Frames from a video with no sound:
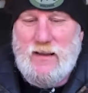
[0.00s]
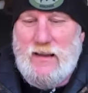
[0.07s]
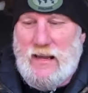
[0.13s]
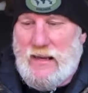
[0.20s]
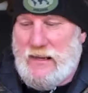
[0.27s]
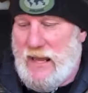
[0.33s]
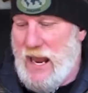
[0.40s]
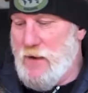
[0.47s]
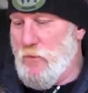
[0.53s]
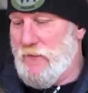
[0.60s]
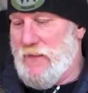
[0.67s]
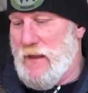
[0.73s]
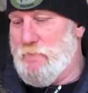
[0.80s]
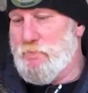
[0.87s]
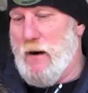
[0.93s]
It came
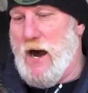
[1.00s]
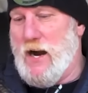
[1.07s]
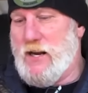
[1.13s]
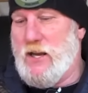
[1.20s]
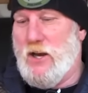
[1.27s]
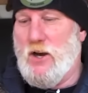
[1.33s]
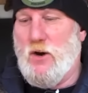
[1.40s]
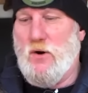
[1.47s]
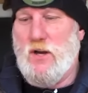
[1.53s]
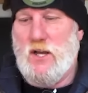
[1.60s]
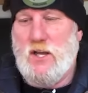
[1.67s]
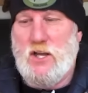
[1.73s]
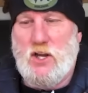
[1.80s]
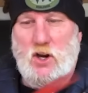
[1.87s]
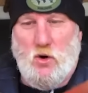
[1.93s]
with a Bahco
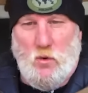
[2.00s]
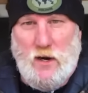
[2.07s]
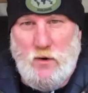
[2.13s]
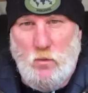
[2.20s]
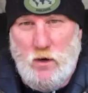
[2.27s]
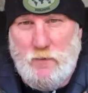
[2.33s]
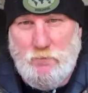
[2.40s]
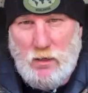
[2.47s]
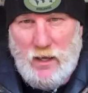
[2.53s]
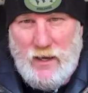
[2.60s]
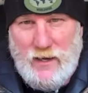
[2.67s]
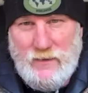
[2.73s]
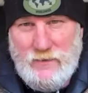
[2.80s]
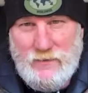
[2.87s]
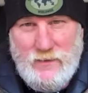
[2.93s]
Greenwood
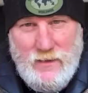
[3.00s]
blade.